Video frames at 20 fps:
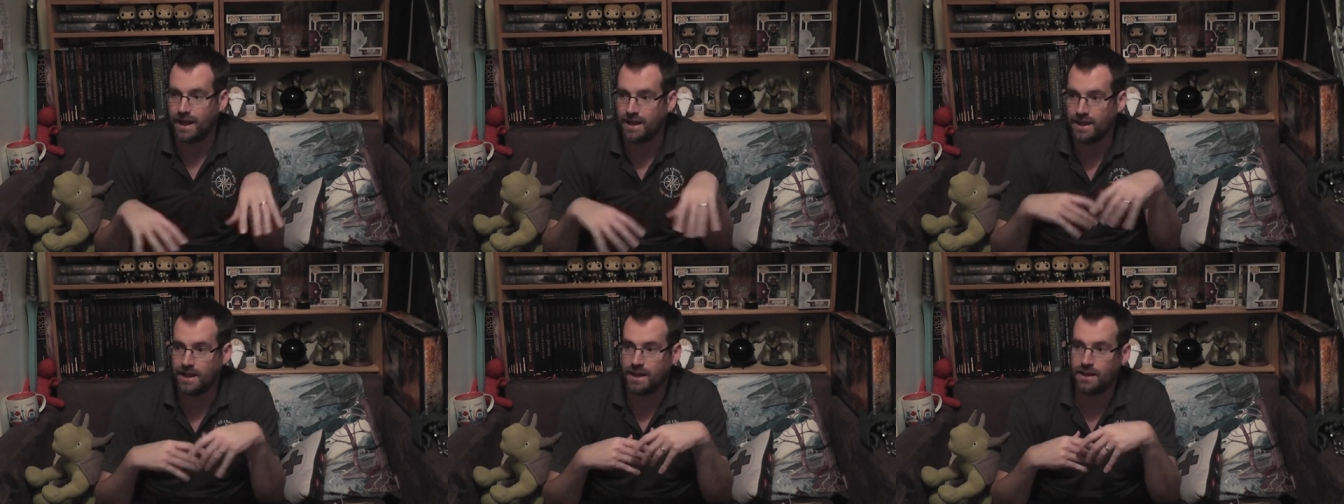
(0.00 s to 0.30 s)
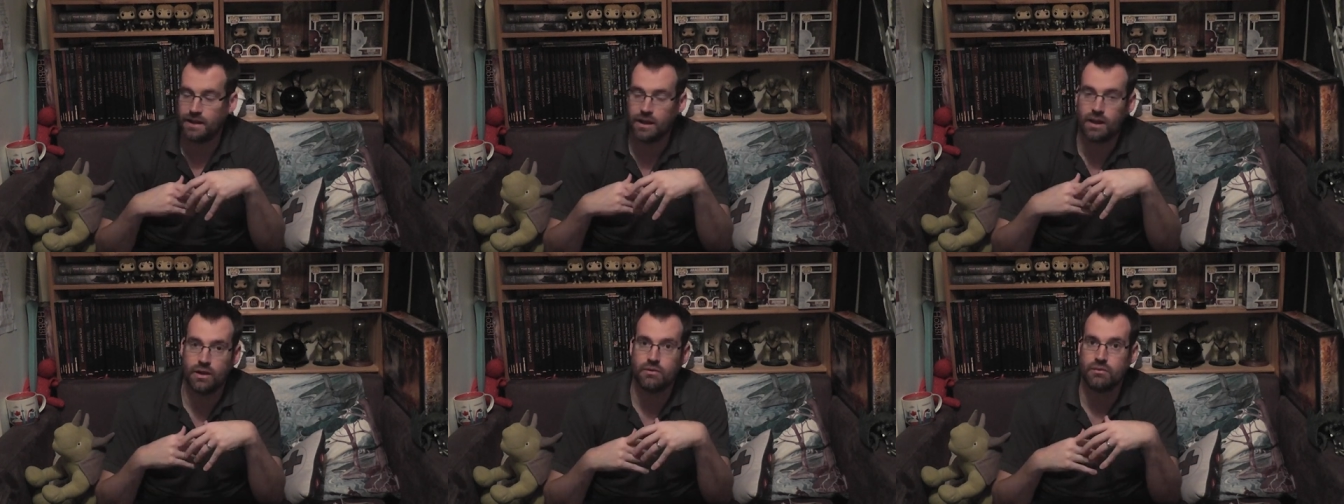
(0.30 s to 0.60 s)
and
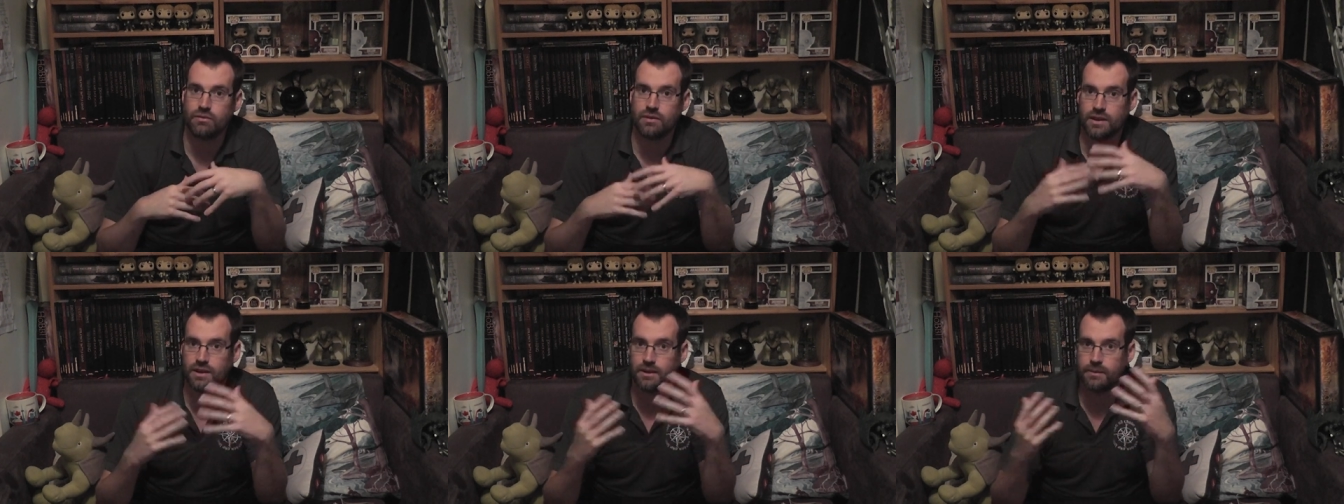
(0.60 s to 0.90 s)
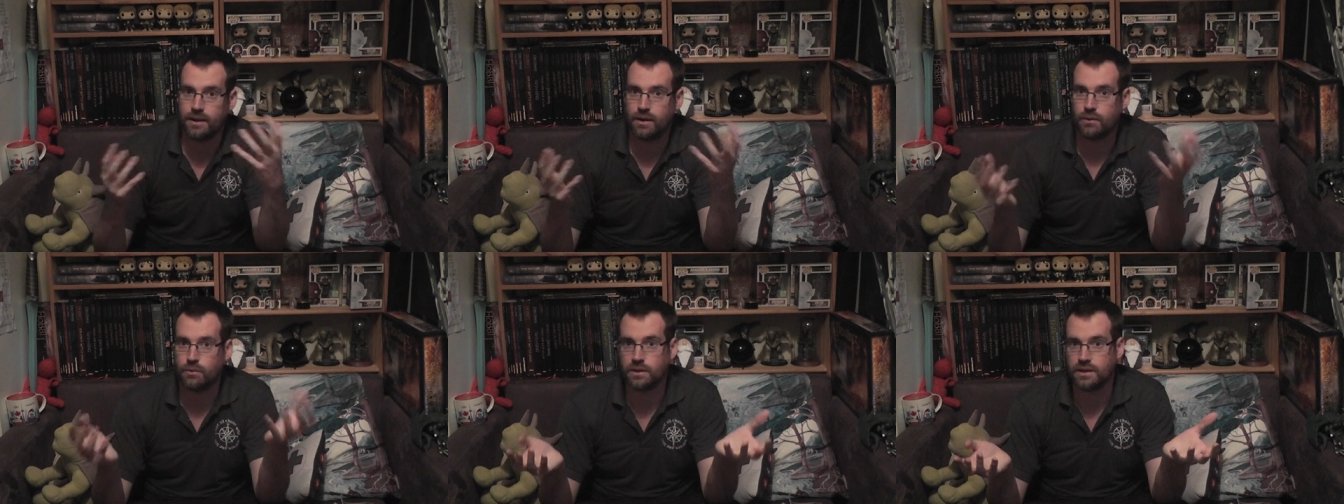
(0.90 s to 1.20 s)
then hopefully in
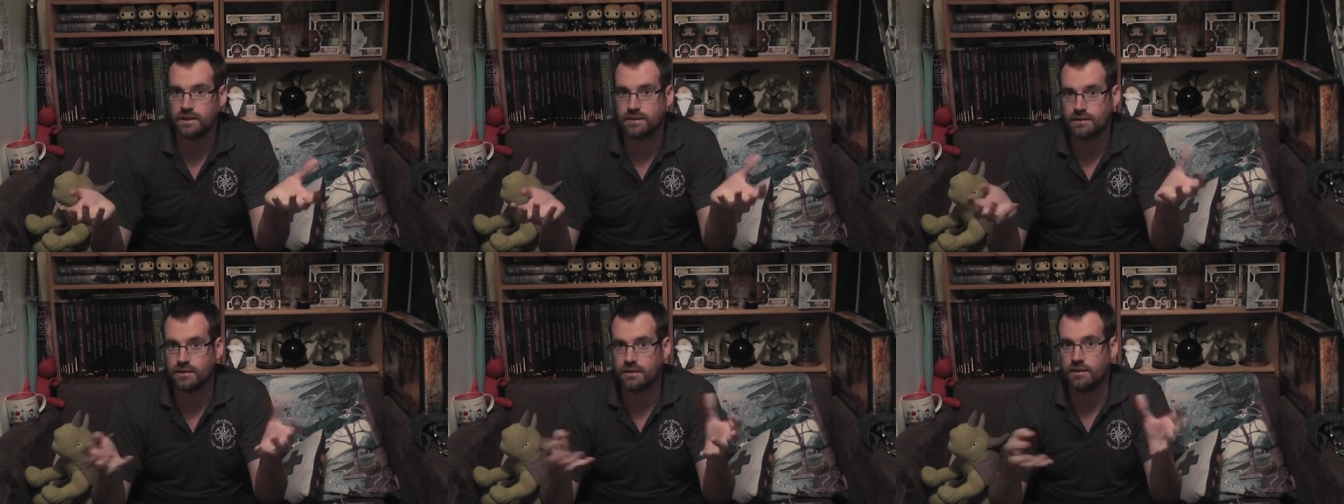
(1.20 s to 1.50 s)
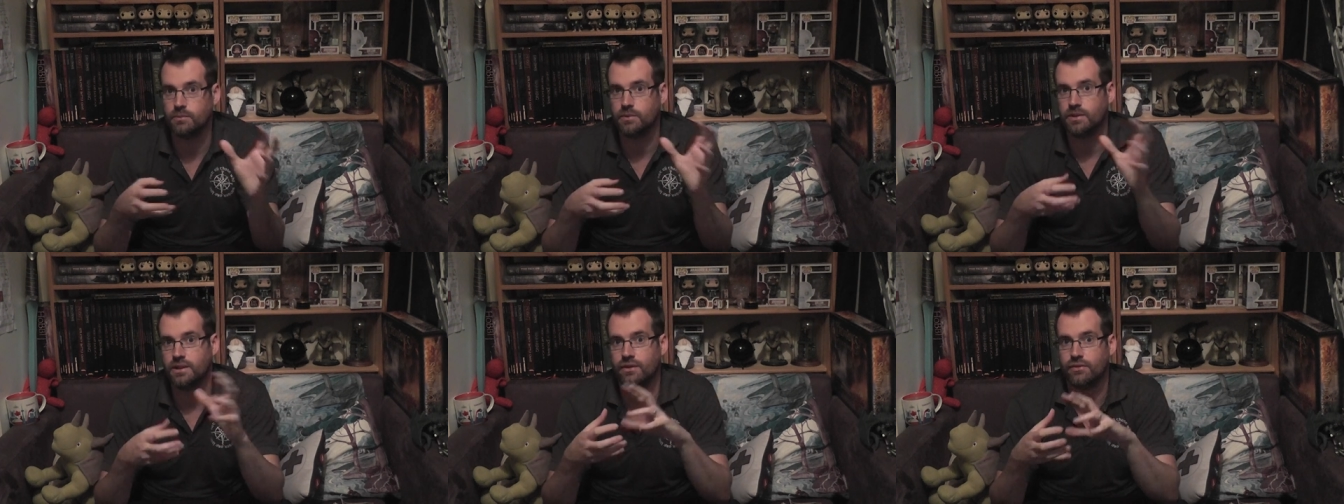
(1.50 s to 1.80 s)
about a week's
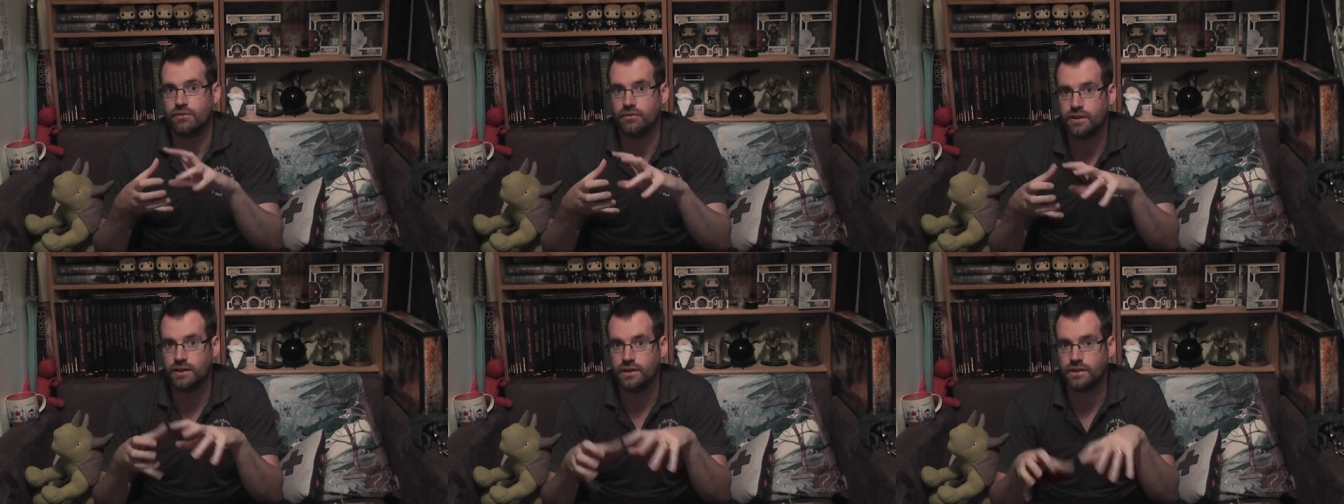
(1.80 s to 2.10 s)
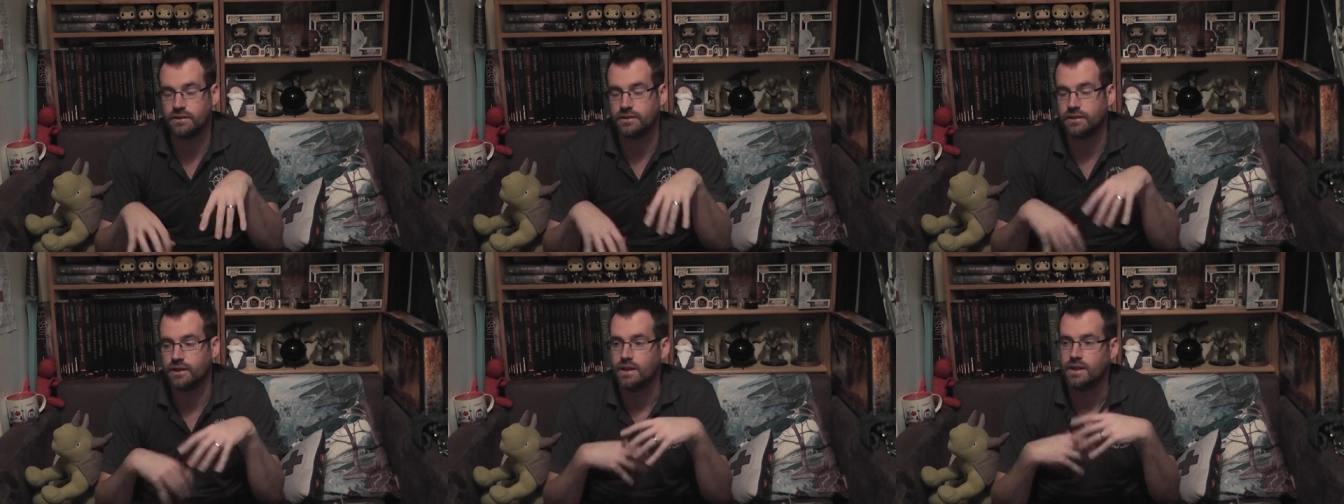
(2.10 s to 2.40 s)
time when they're
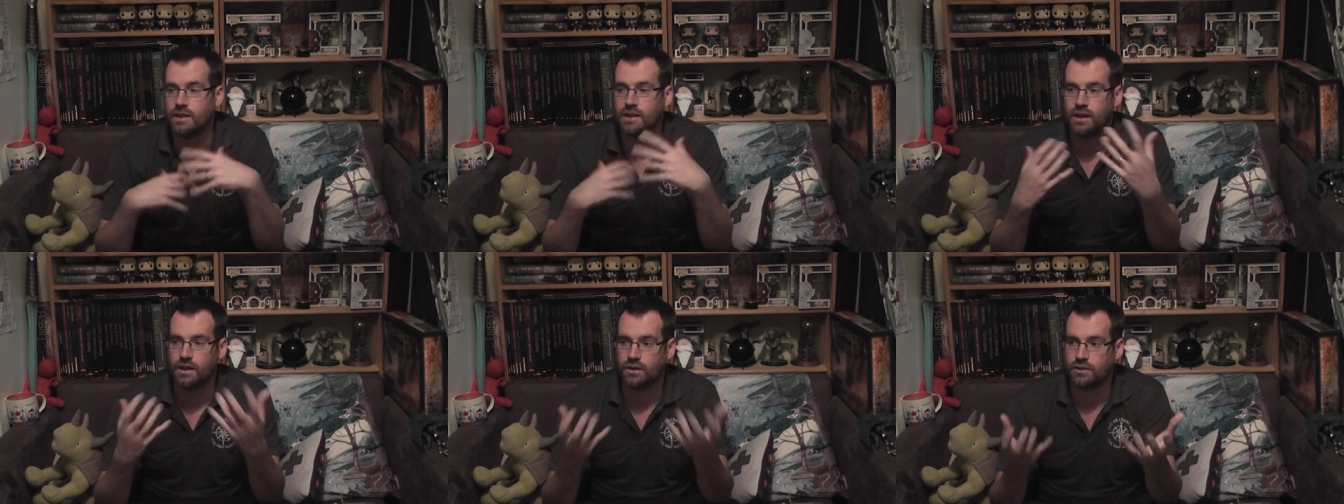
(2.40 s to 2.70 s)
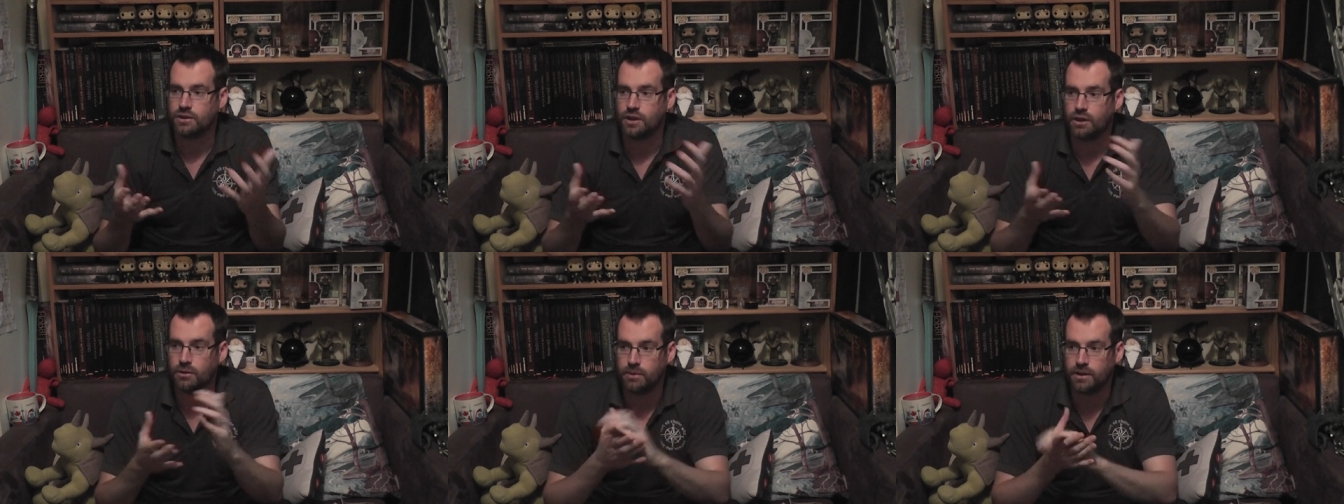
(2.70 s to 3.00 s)
finished I'll
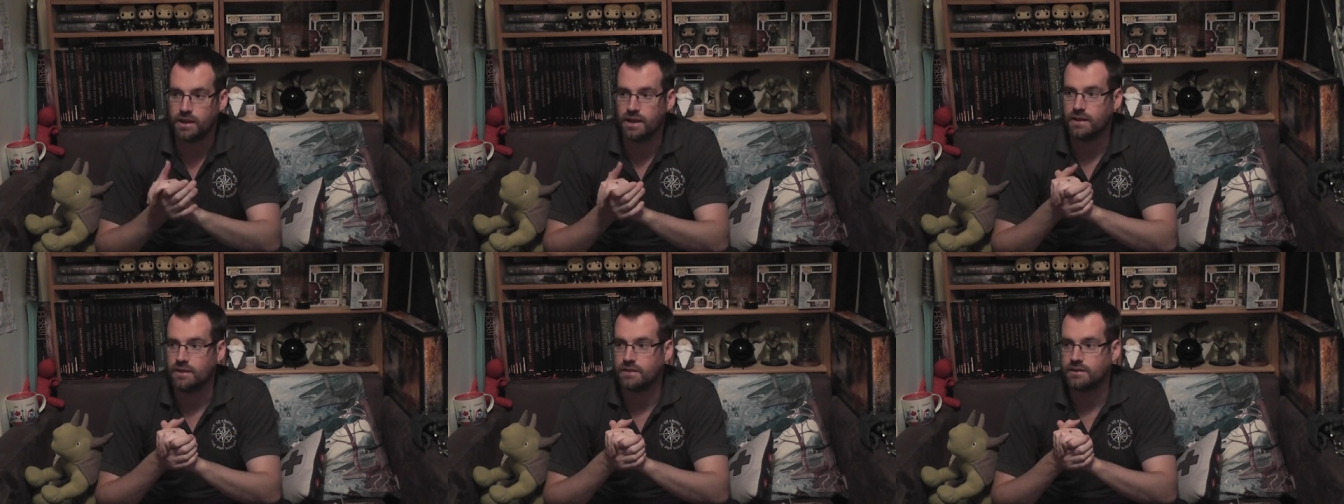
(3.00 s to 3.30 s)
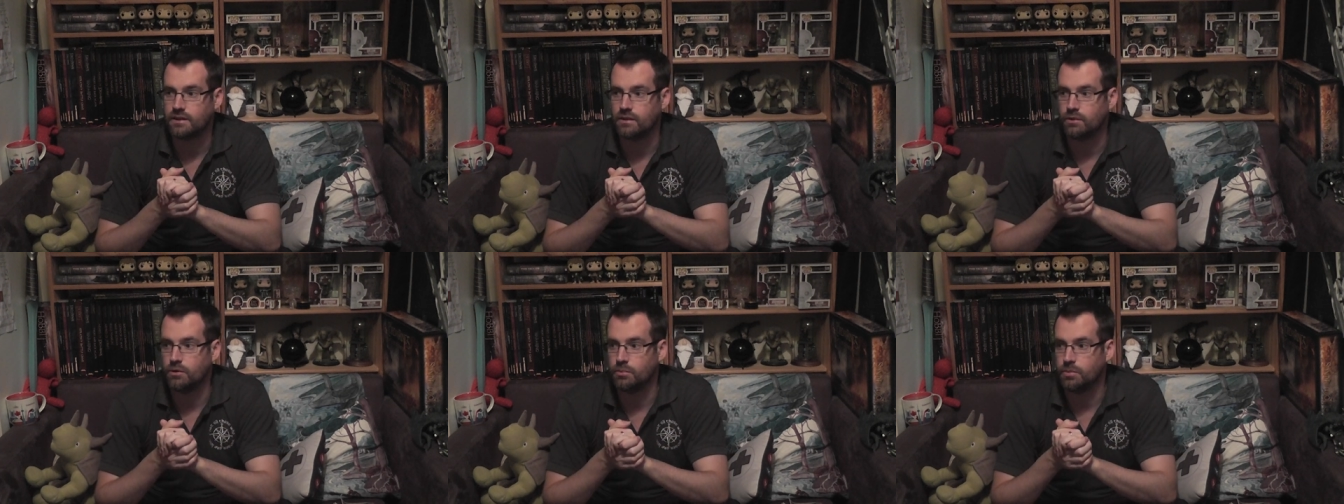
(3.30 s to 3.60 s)
show them again
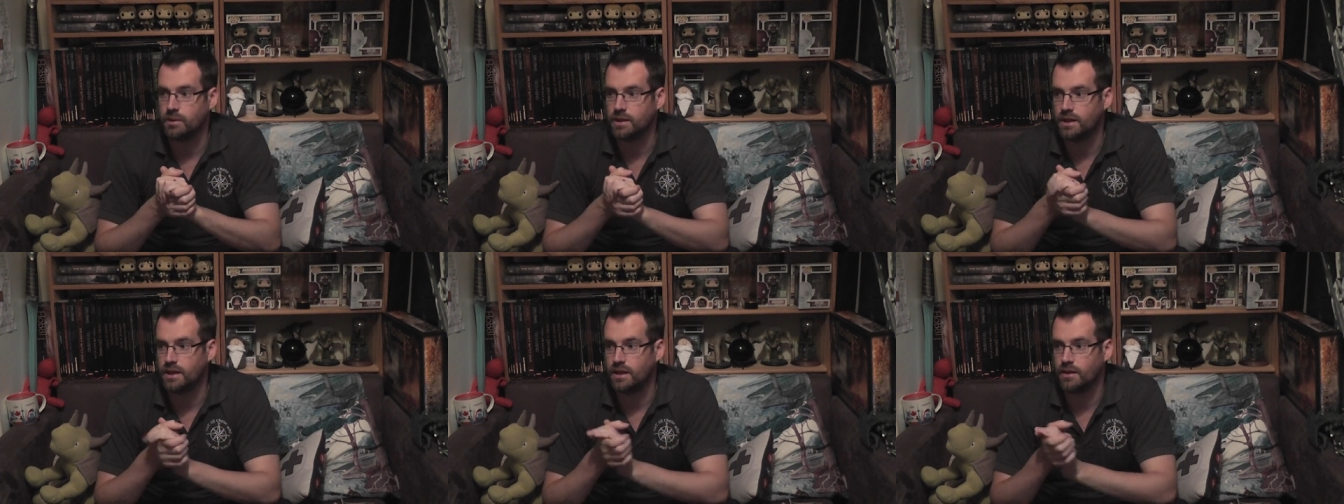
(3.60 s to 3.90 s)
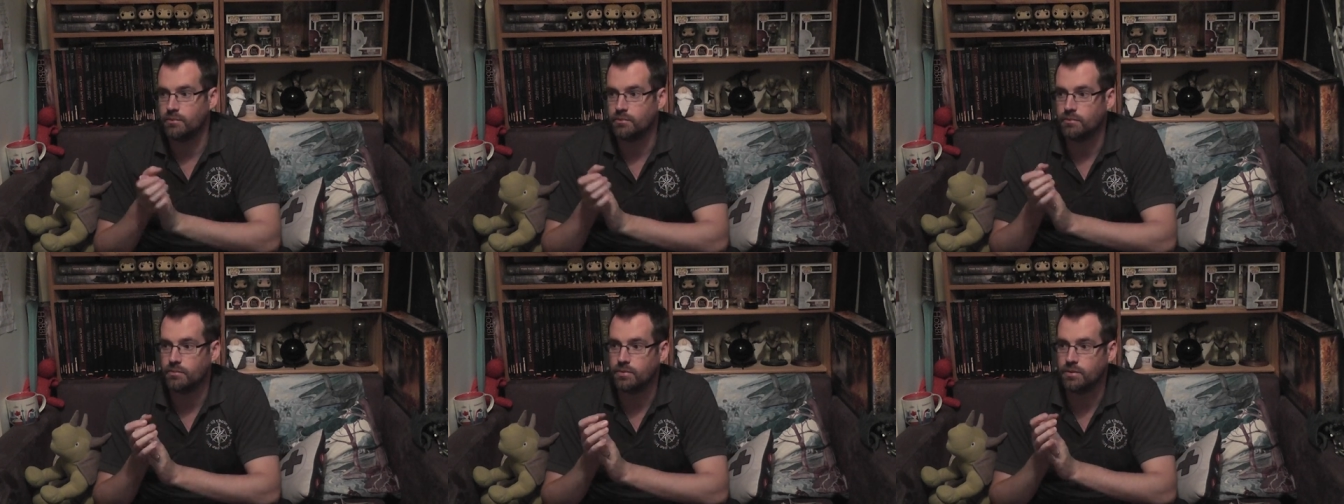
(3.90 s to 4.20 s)
so it'll be
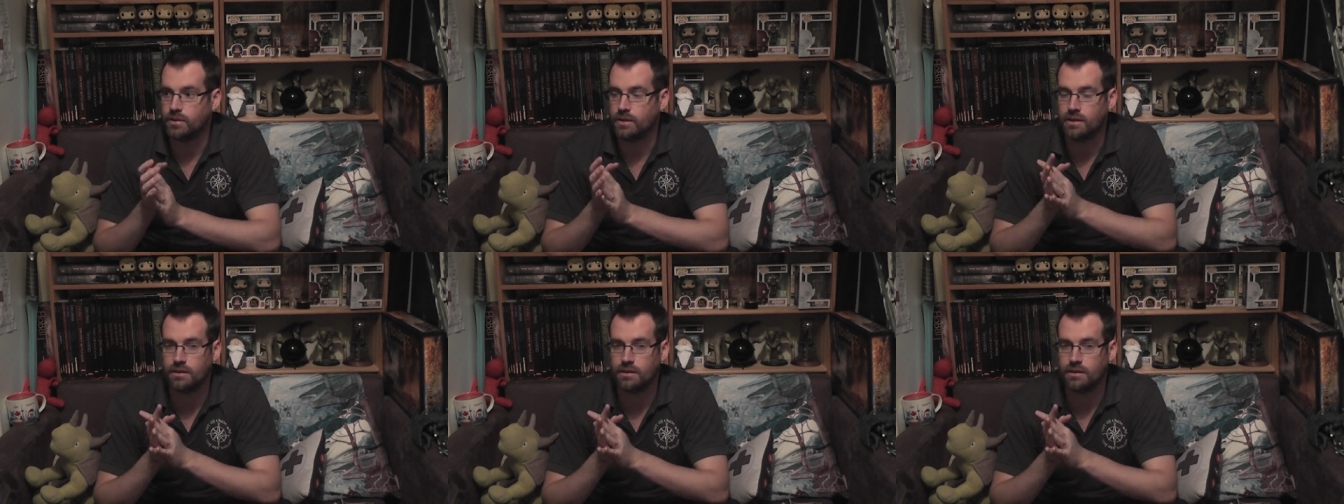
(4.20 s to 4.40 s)
um,